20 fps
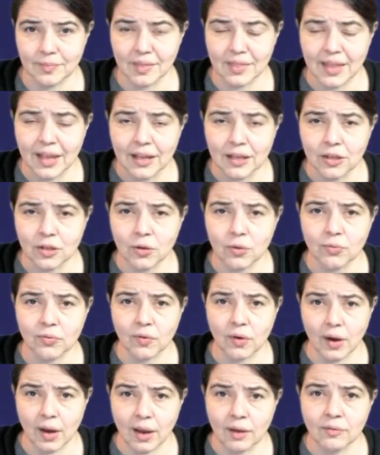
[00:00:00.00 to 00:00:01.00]
Thank you
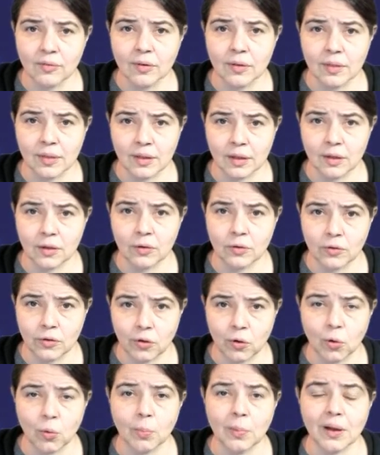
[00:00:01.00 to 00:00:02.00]
for everything you
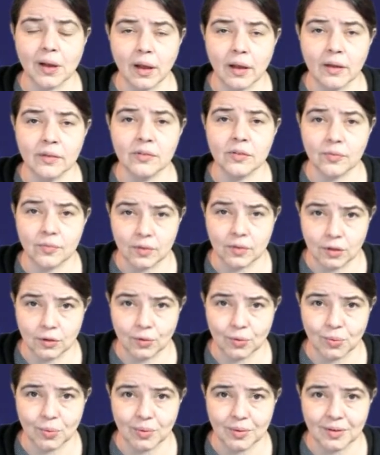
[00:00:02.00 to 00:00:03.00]
do. Because of
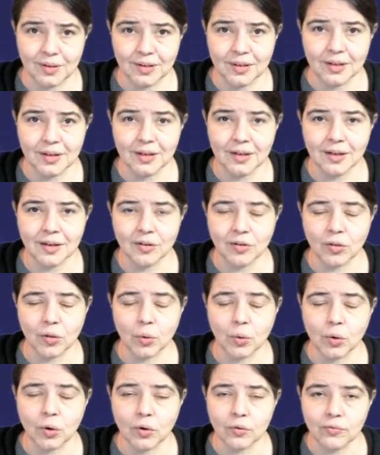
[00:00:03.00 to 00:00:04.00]
you,
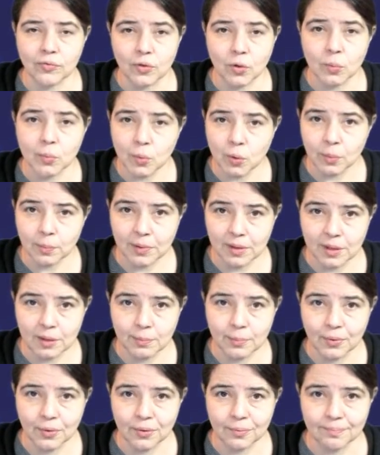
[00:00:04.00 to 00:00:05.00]
there are a few more
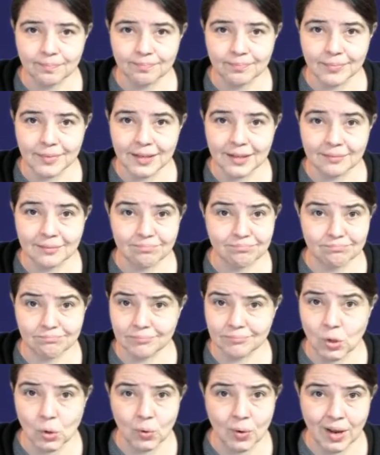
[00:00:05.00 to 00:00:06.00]
people that
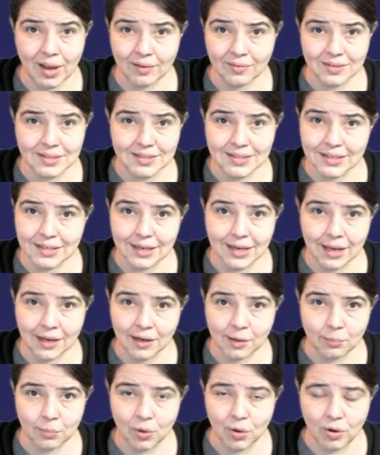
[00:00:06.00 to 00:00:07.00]
don't have to seek
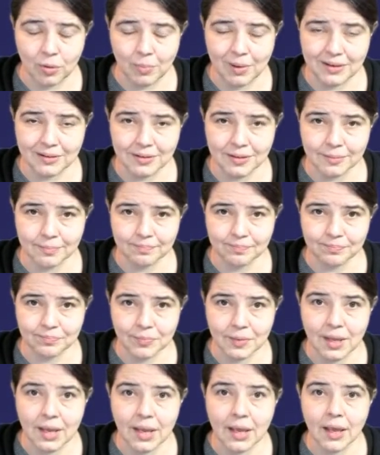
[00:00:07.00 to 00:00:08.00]
unemployment.
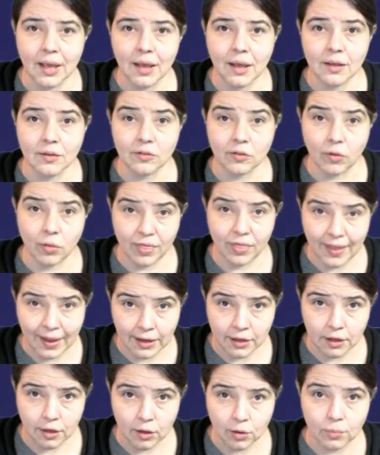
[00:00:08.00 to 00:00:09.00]
So
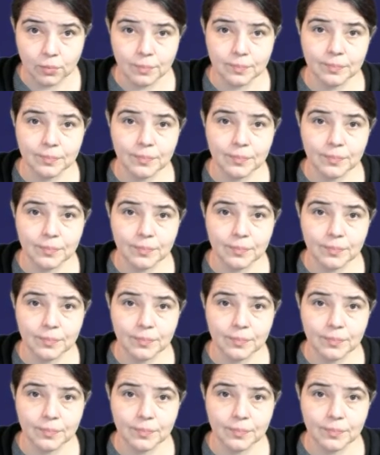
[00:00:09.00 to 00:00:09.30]
thank you.